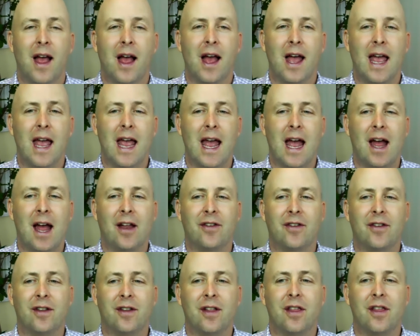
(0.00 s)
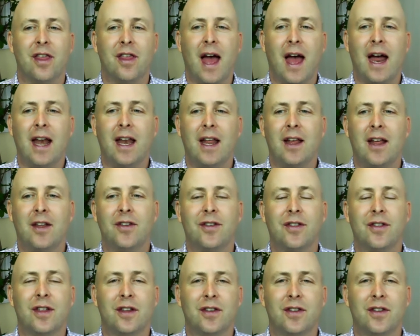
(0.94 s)
and that is
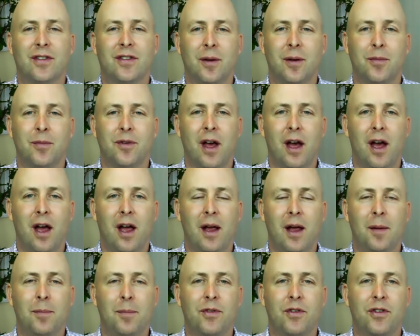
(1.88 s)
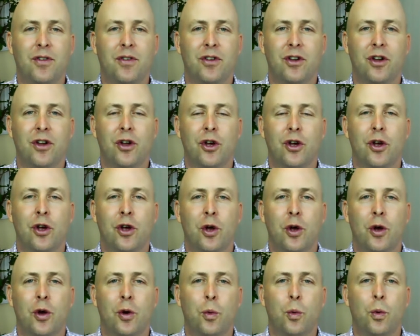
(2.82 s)
that sometimes
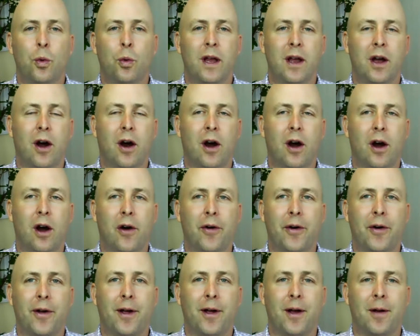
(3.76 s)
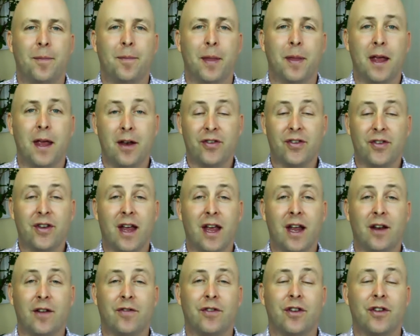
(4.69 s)
we are in a
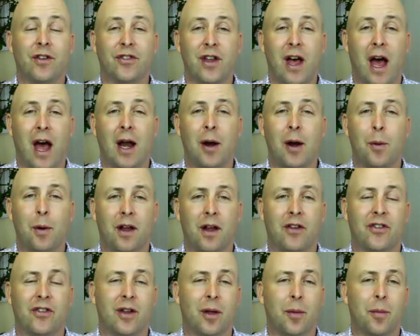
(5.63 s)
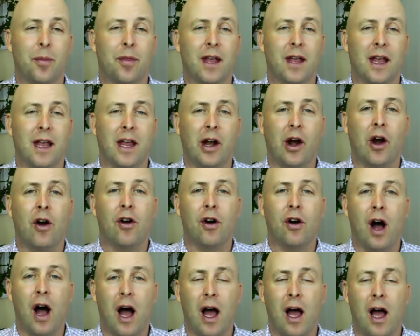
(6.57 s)
state of desiring something in our
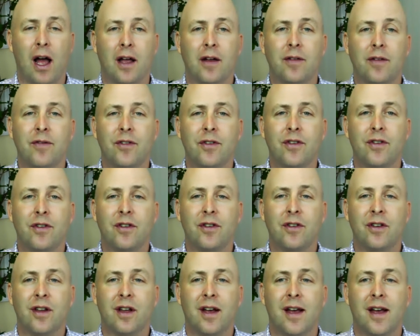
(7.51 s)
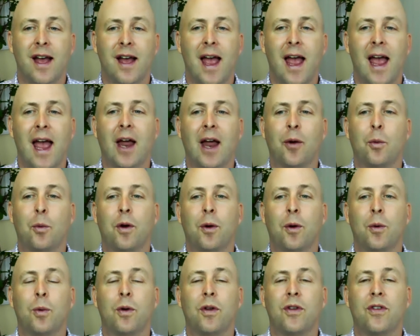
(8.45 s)
lives, and
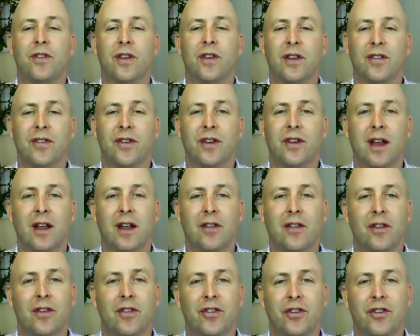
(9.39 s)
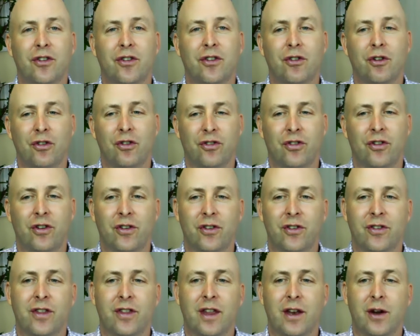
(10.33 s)
we're resisting the
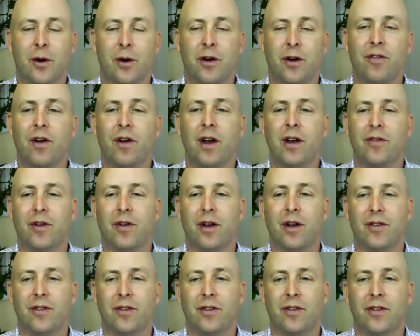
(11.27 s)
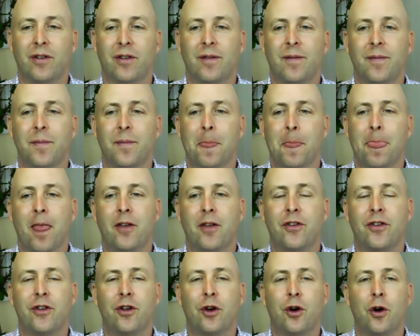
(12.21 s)
solutions that are in front of us.
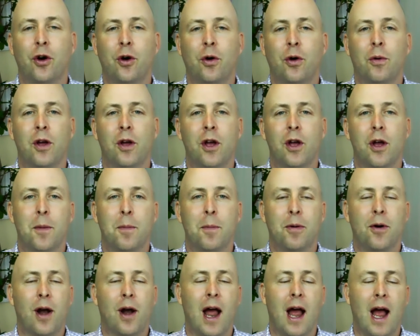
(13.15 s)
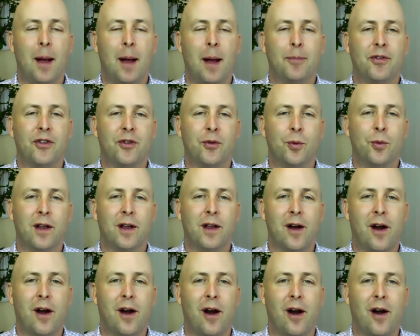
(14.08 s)
So perhaps we
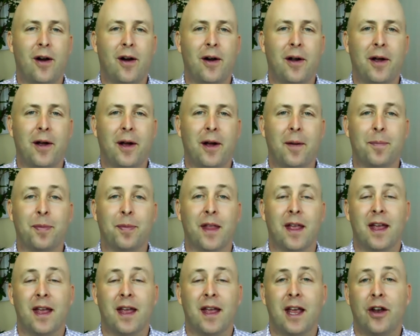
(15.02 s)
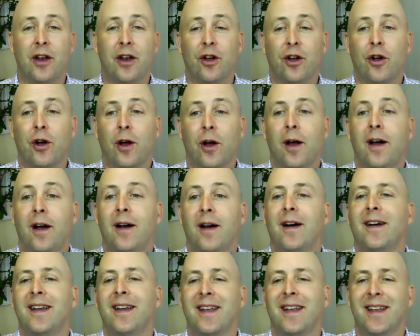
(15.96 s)
are in
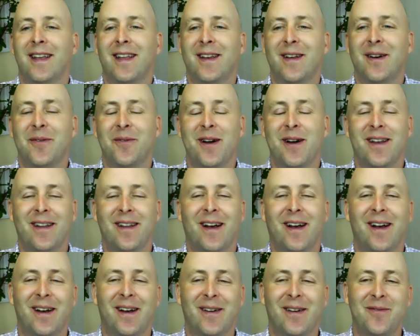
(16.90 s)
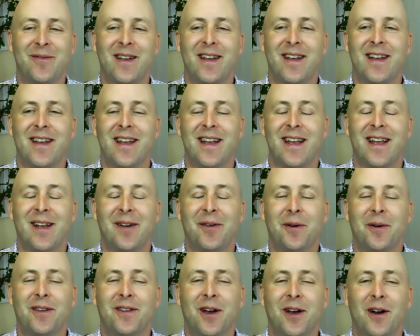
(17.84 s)
a, you know what,
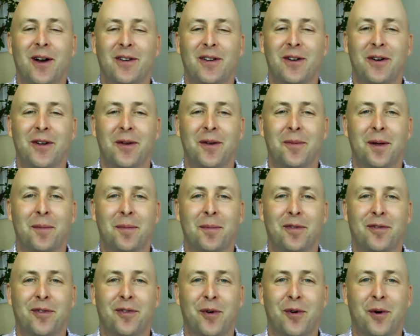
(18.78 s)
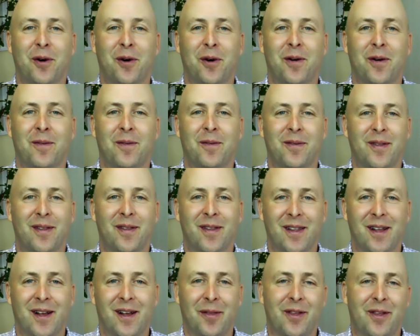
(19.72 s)
we talked a little bit before
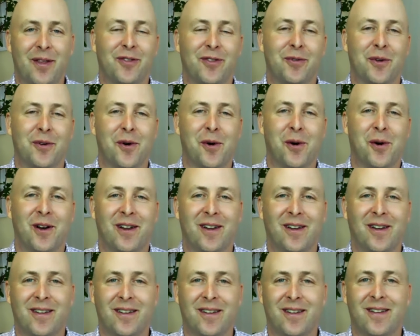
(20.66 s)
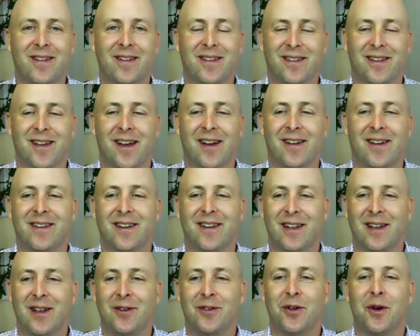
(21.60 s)
this recorded discussion,
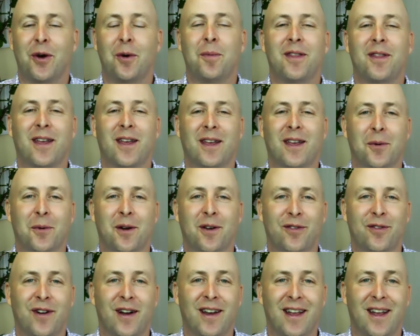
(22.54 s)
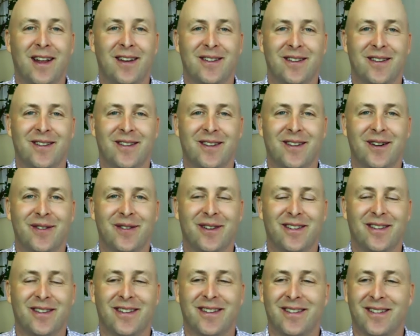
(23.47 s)
and you told me that you were in financial
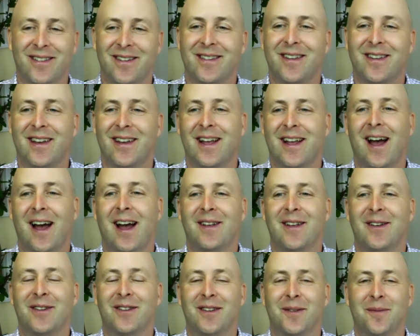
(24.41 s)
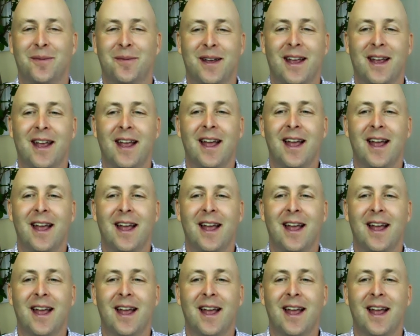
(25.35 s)
services, just like I used to be.